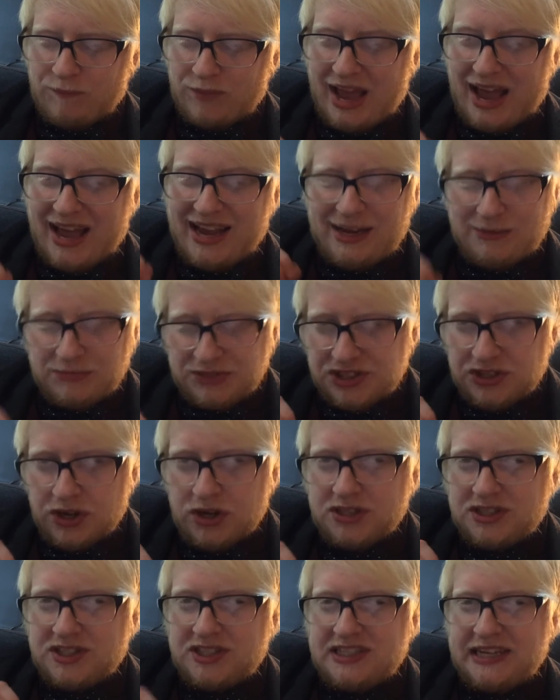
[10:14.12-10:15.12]
I am
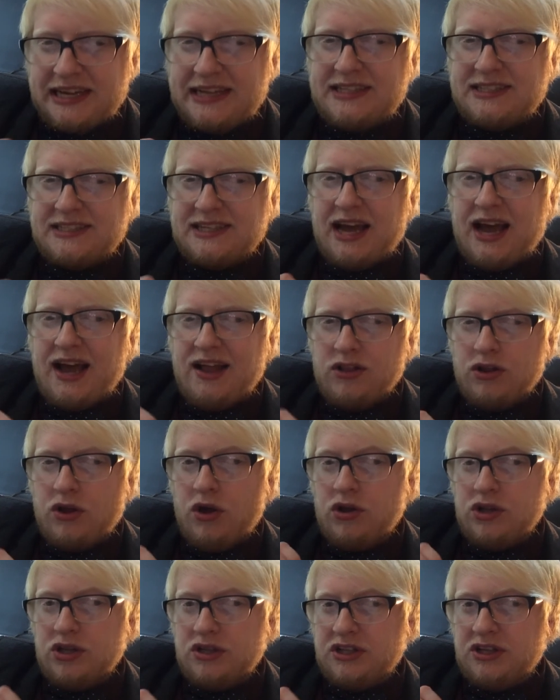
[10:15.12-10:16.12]
starting to taste that
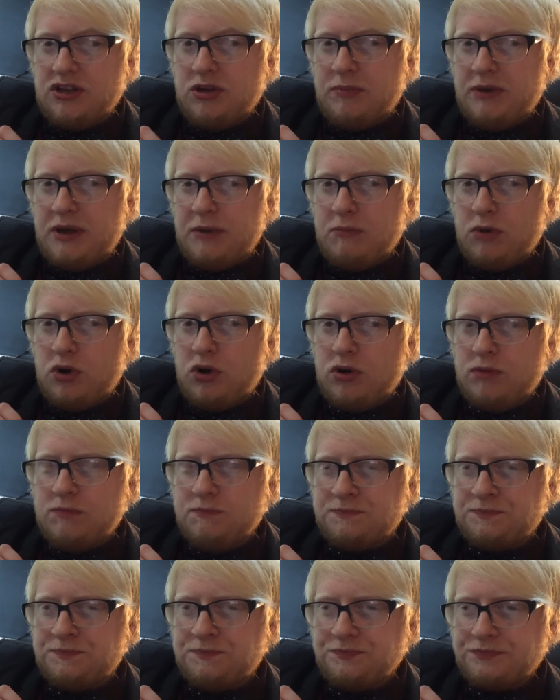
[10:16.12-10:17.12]
alcohol a little bit more,
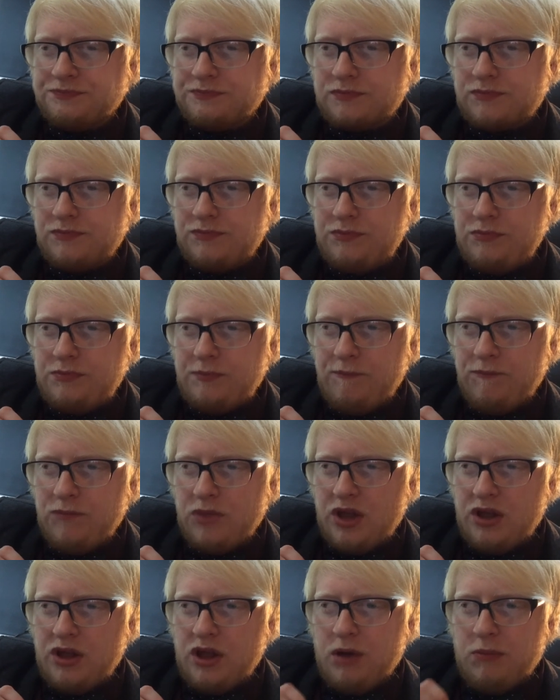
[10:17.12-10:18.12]

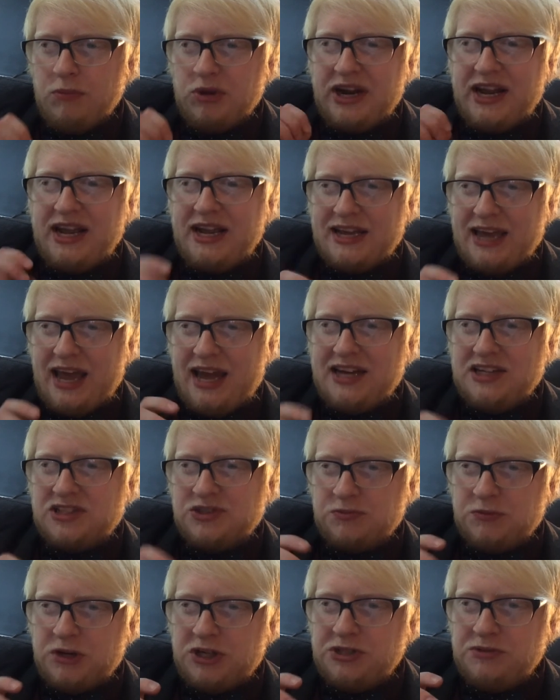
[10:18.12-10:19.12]
but it, again, it's
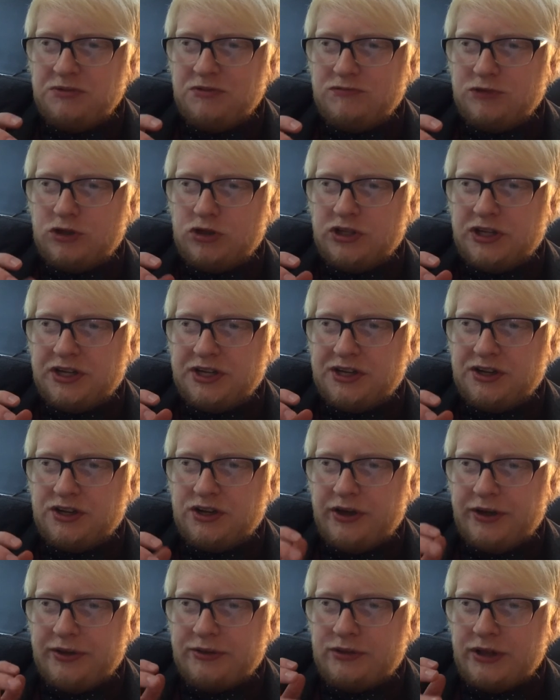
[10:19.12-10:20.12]
reminded me of more like a,
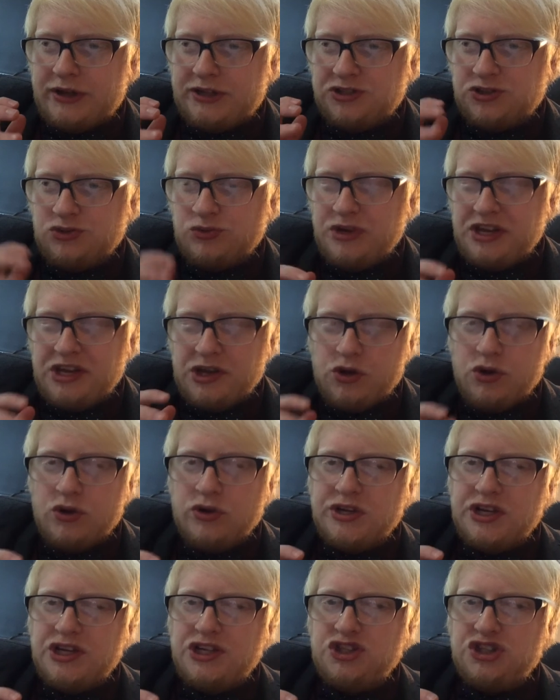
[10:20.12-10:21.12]
a, a sweet
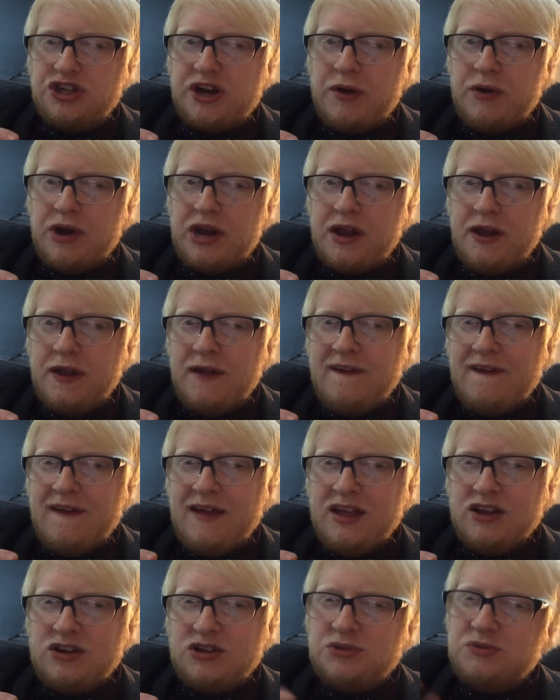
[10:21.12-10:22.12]
cooking sherry.
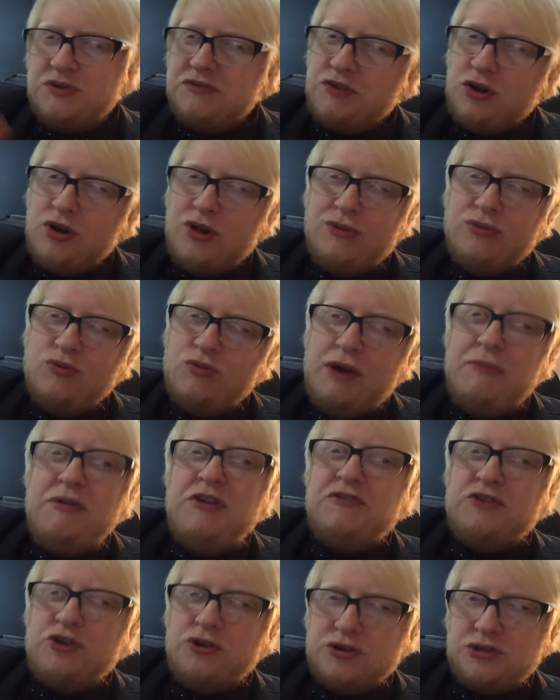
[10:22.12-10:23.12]
Because we've all, when
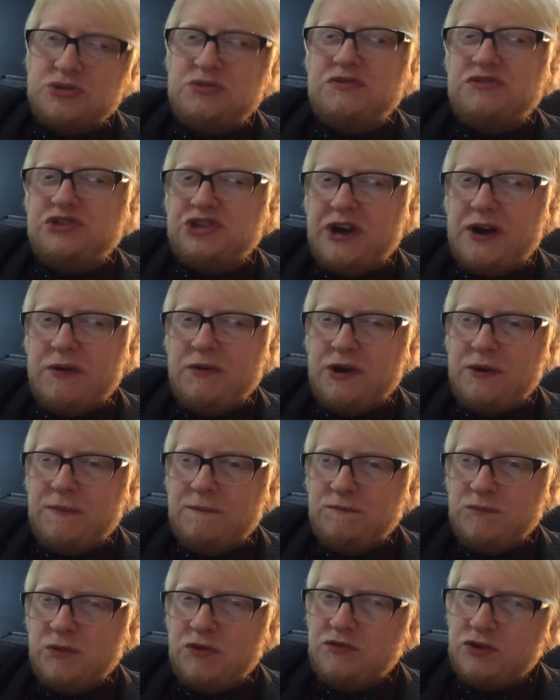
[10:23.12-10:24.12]
we've cooked with sherry,
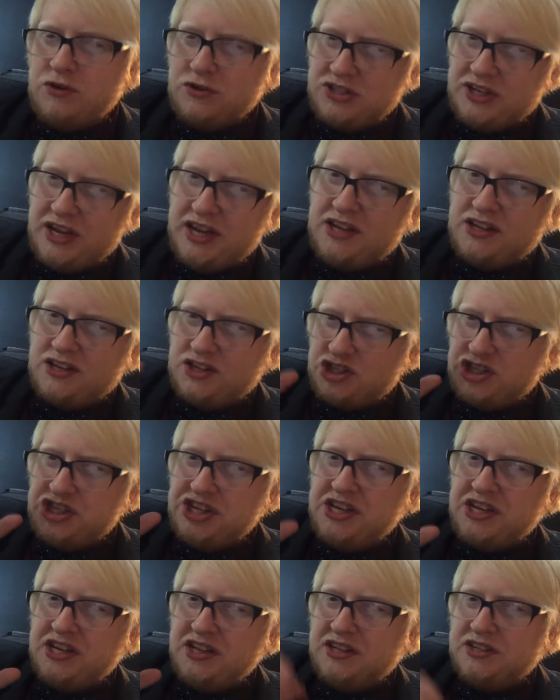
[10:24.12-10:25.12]
we've all taken a
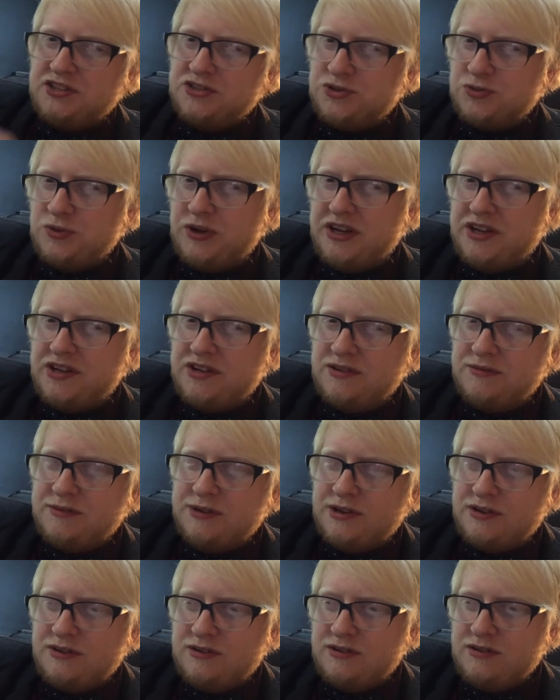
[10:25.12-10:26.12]
cheeky little swig,
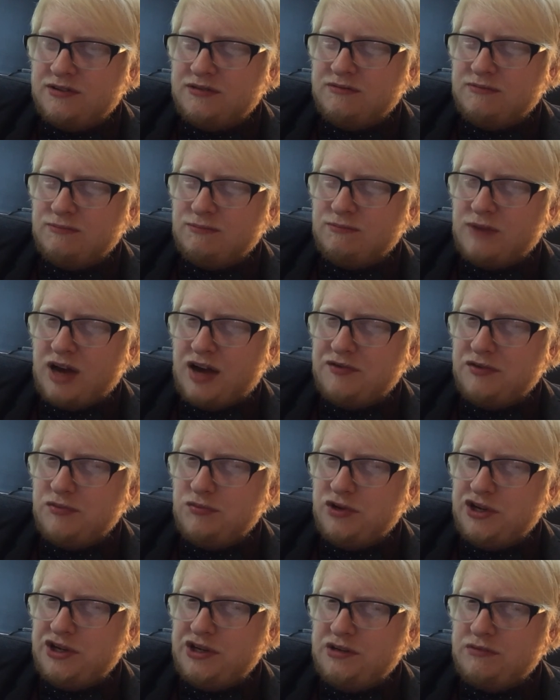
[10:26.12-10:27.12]
haven't we?